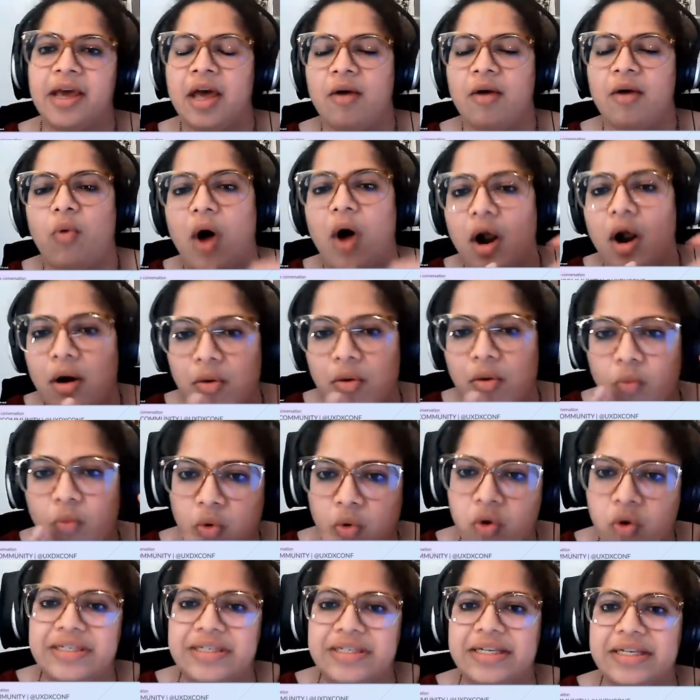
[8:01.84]

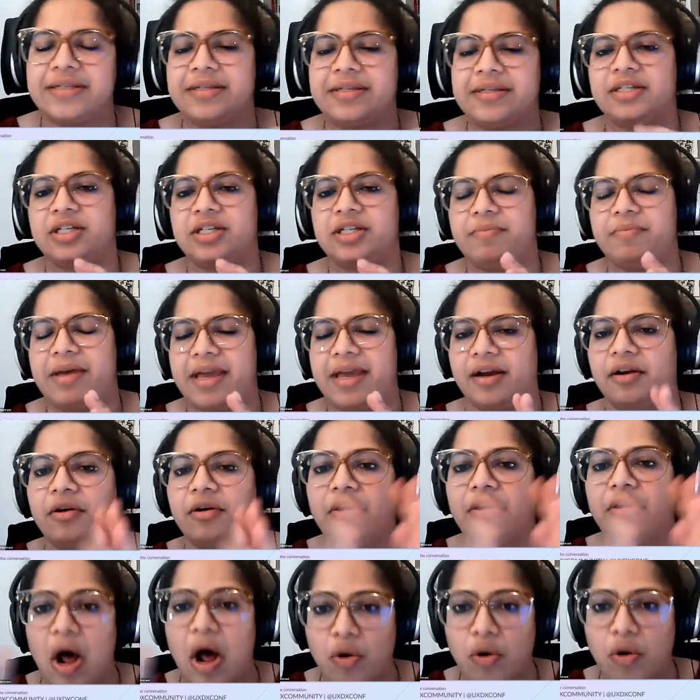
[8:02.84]
who is the decision
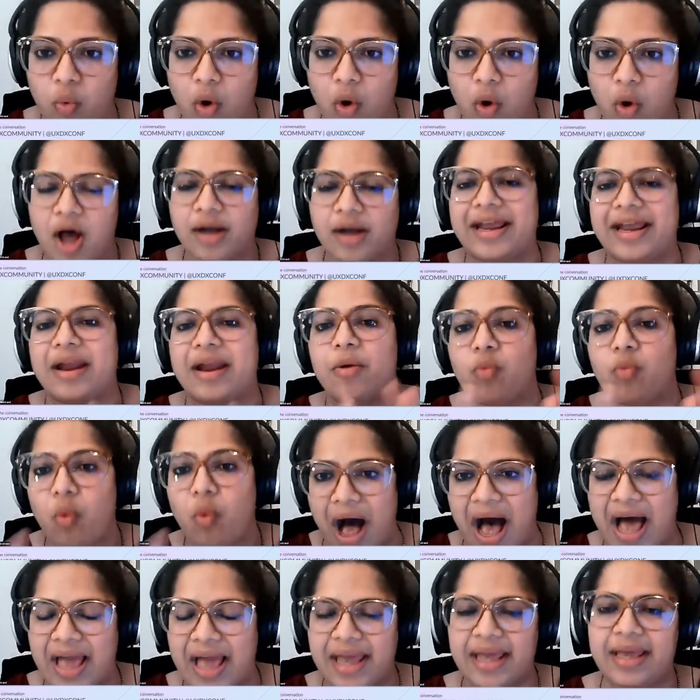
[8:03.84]
maker around what and
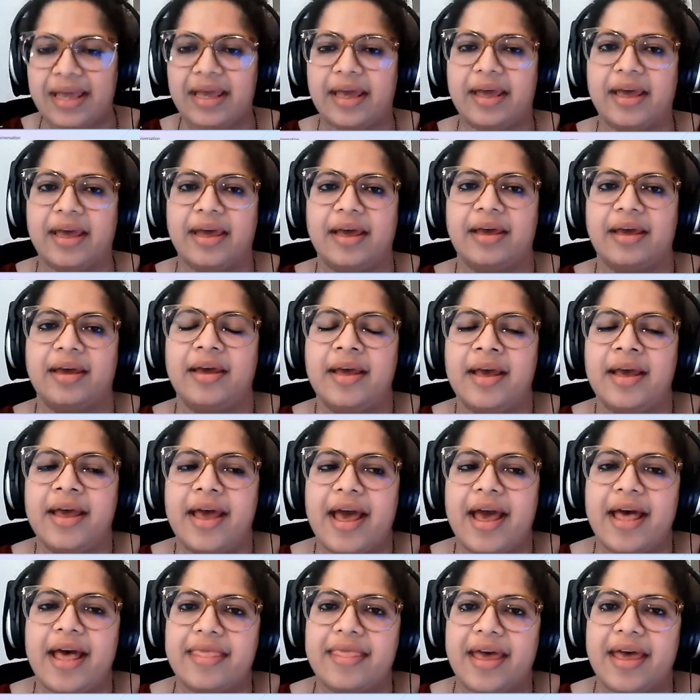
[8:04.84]
why,
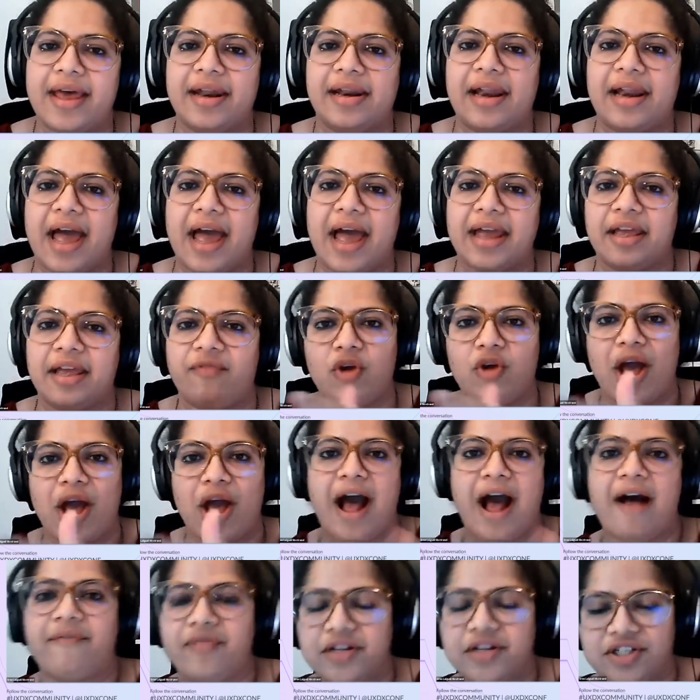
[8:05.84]
and then like if you
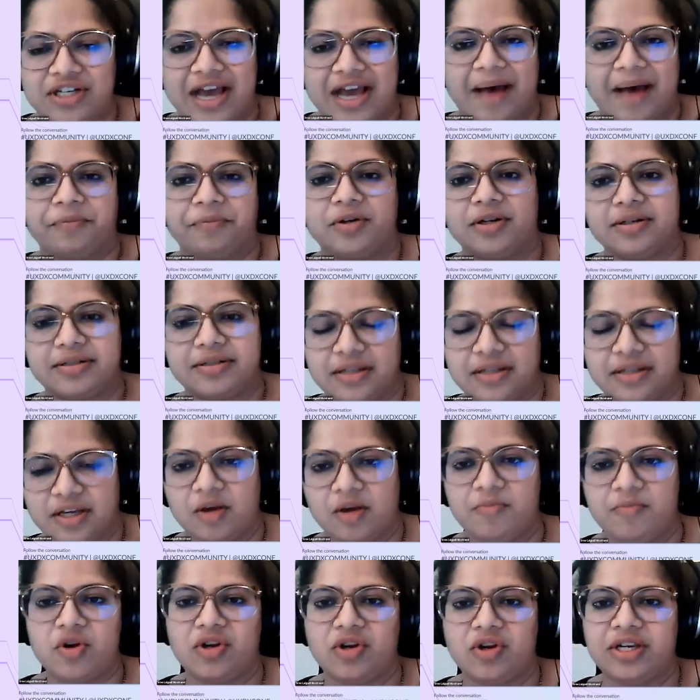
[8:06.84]
have the chapters in the
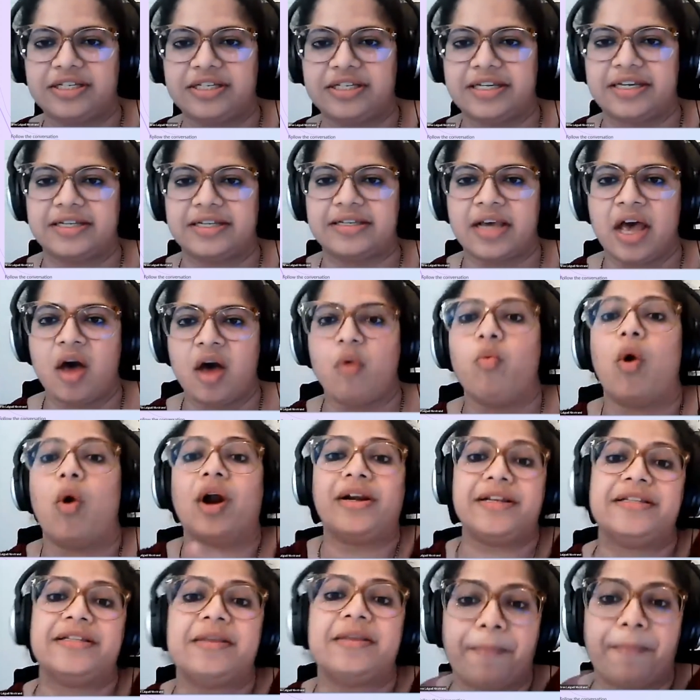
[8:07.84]
communities,
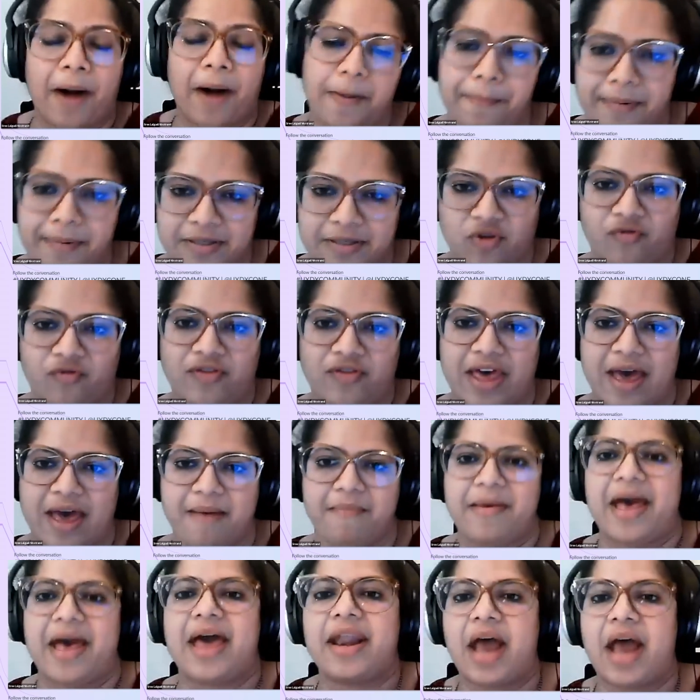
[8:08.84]
what is the purpose of
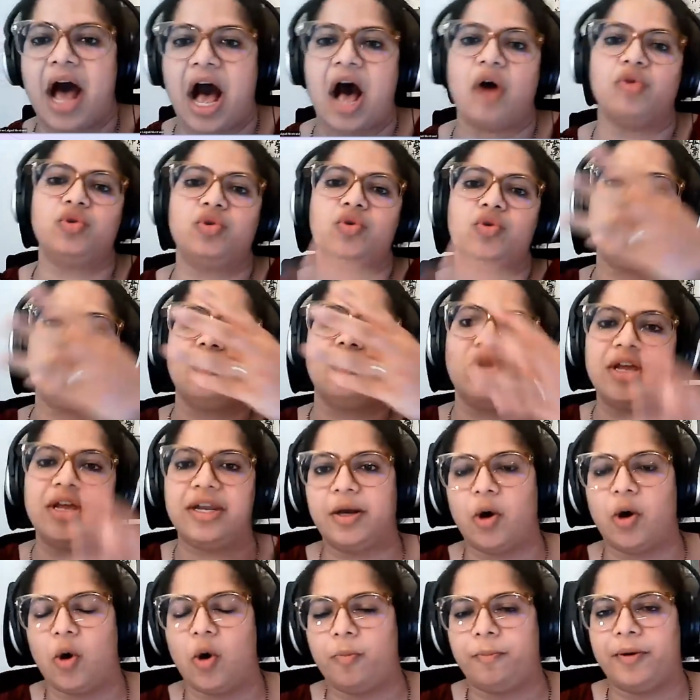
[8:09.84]
them and how do you
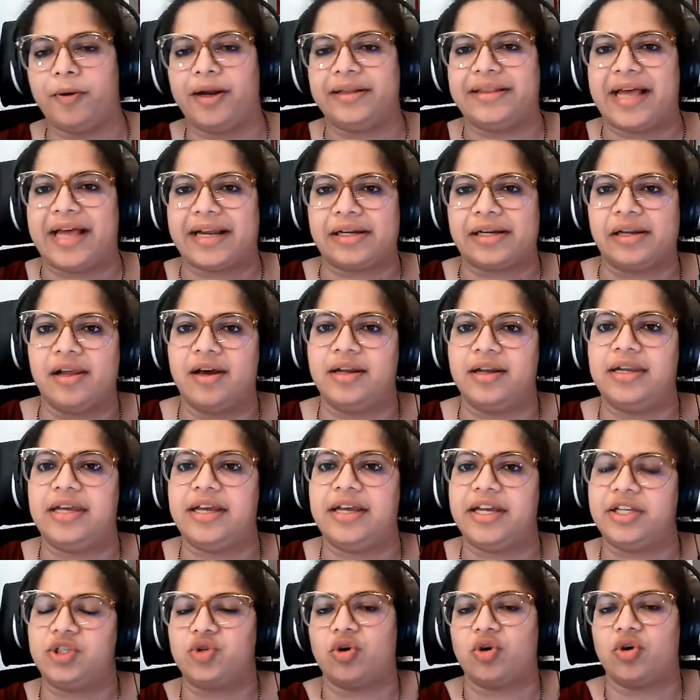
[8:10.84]
incorporate that
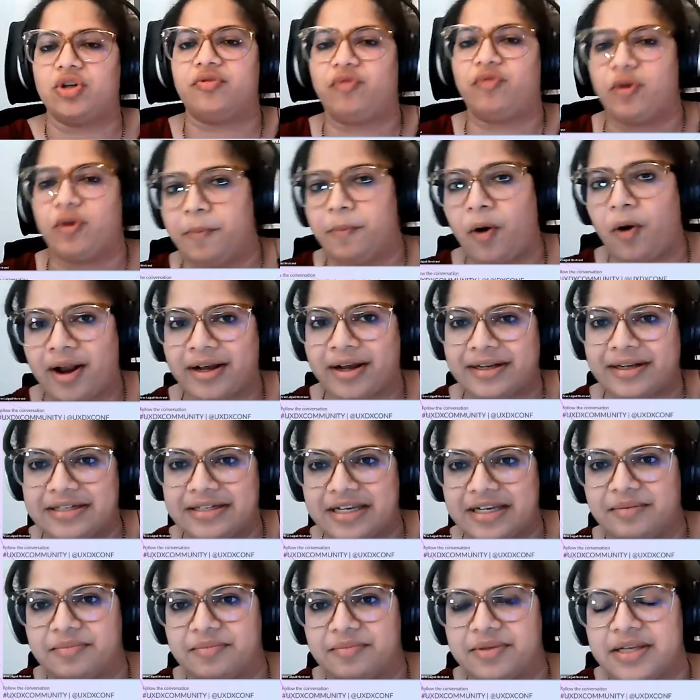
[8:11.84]
learning into your different product
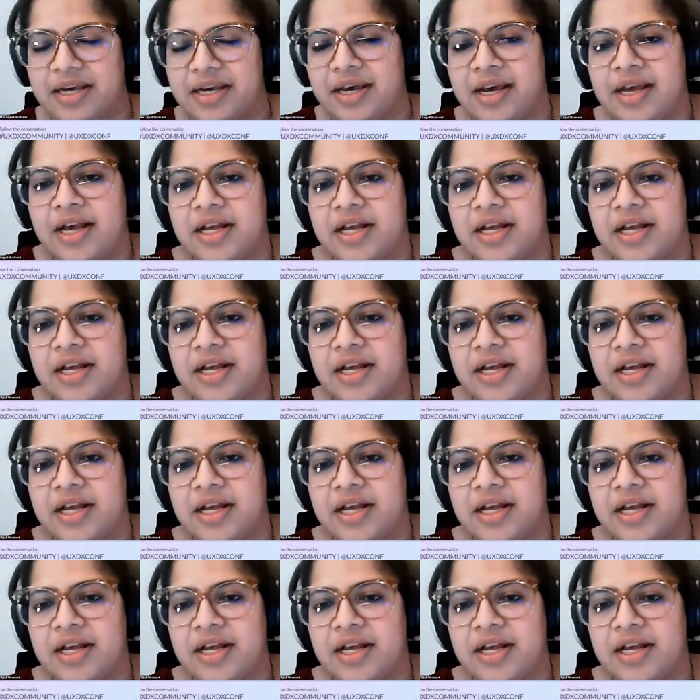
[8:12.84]
teams.